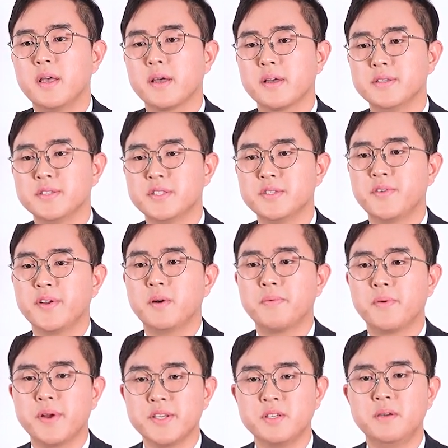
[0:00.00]
considering
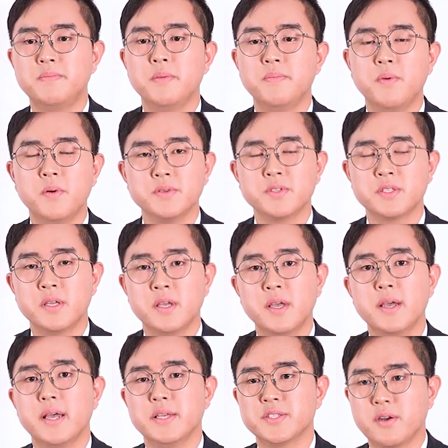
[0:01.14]
operational purpose
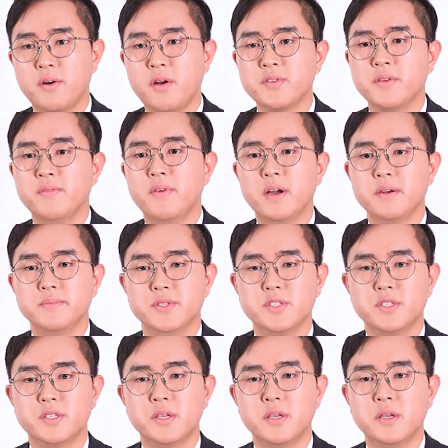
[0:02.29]
and surrounding
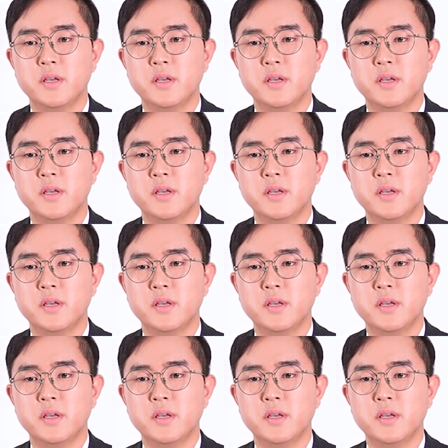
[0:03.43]
environment.